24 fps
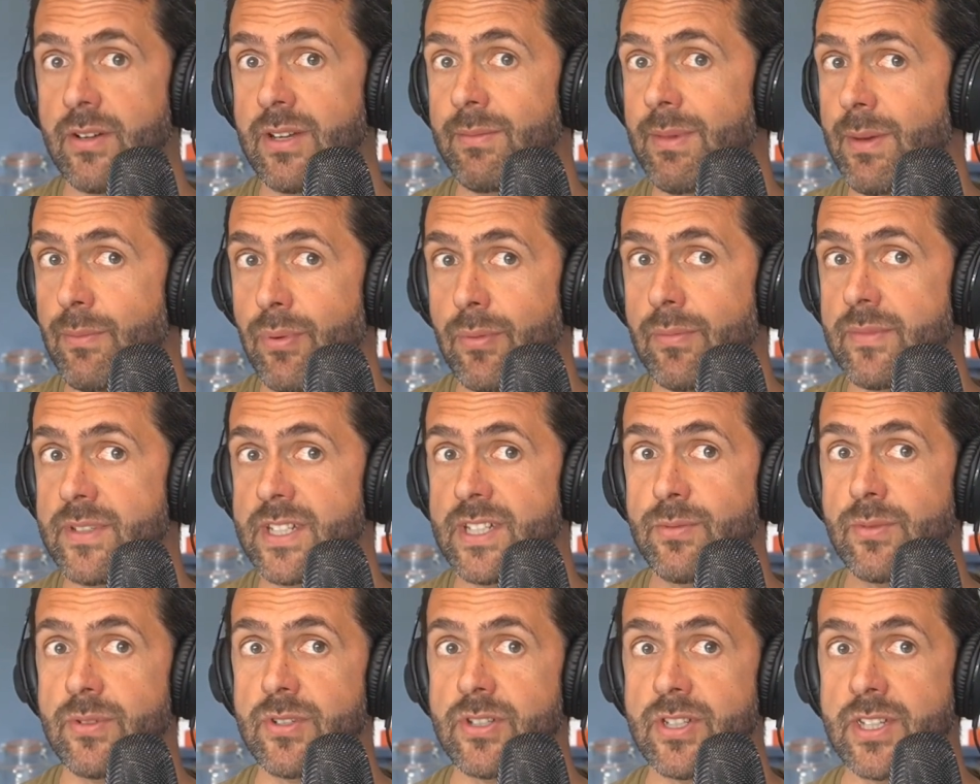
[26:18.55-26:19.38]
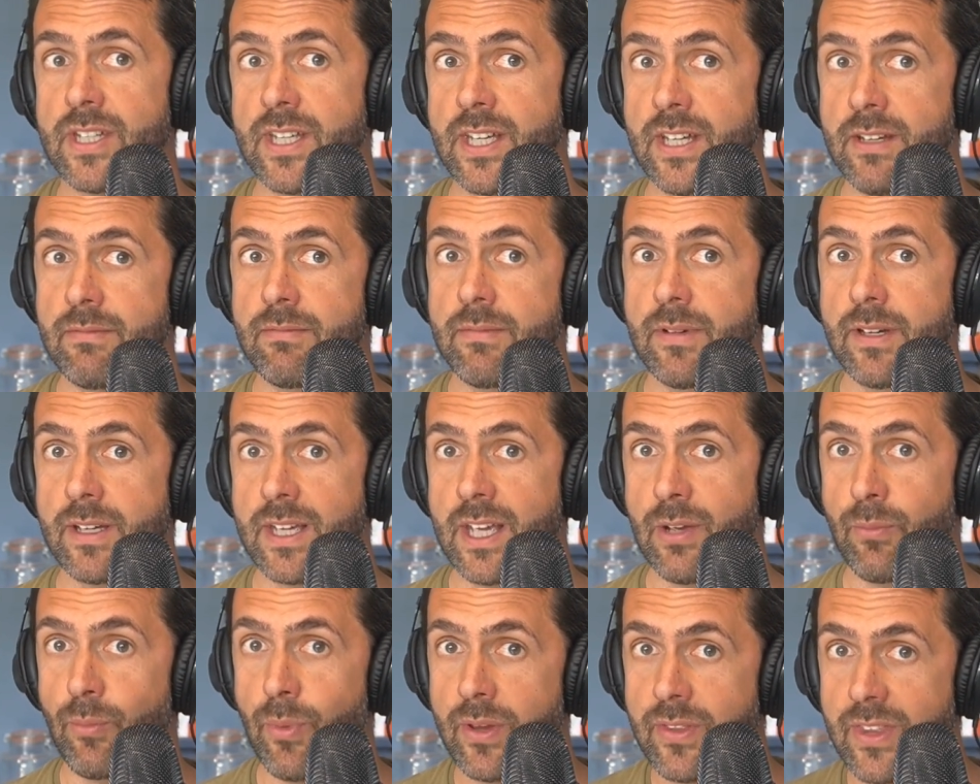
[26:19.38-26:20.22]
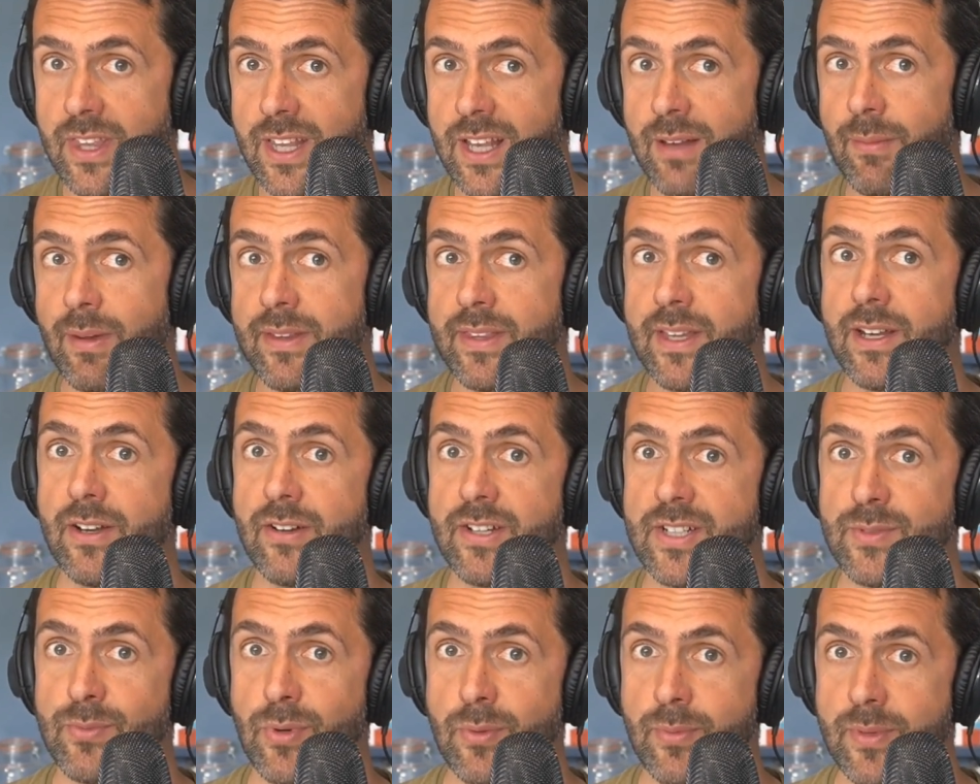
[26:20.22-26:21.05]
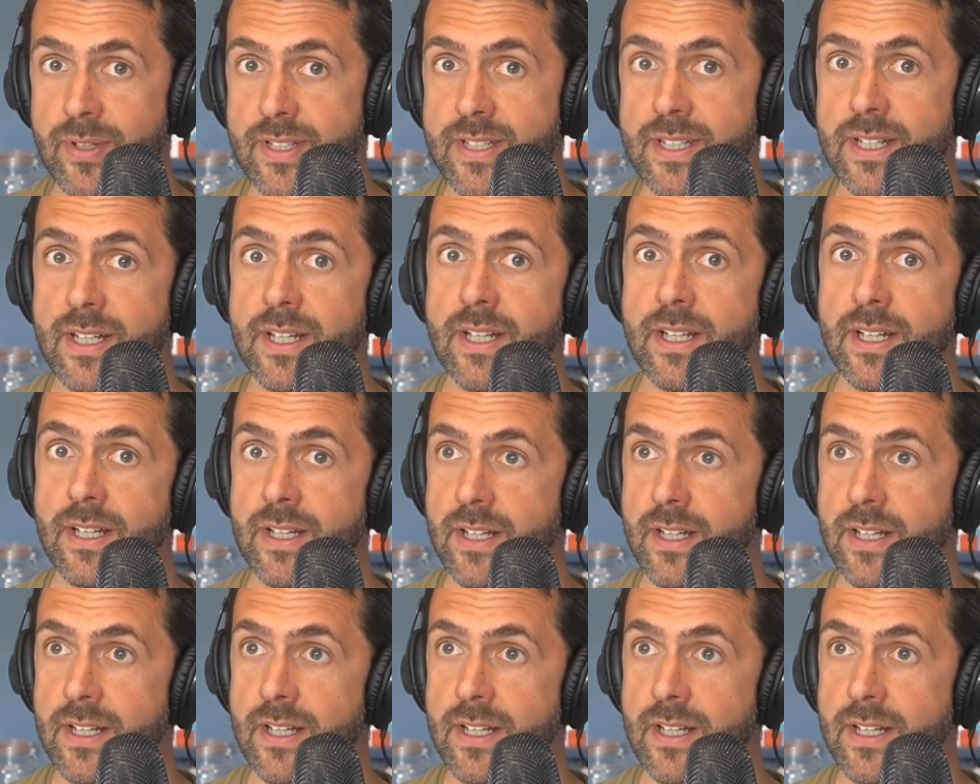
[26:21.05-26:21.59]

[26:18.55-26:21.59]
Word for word: Oh, they make promises once a year. Okay, when did they make their last promise?